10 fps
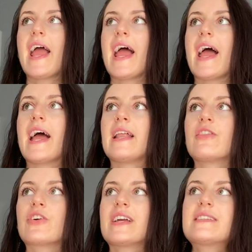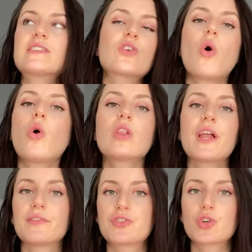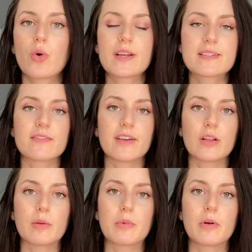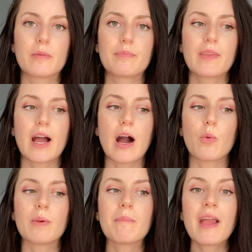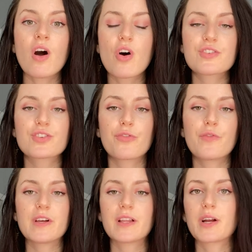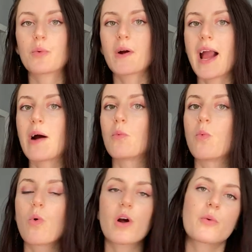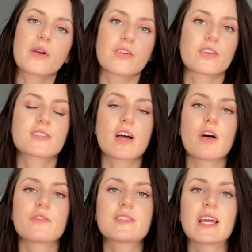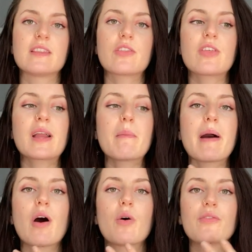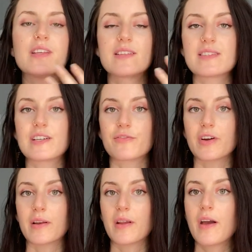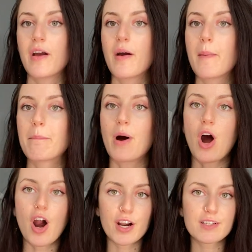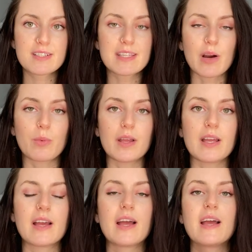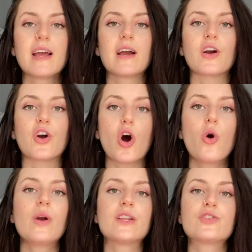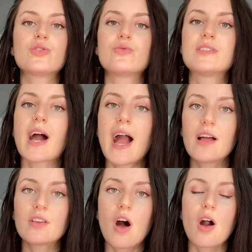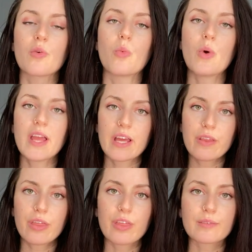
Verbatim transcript: and there isn't a whole lot of choice available. Uh, we may also feel like we're at war with ourselves. And the thing about these different parts that we go into dialogue with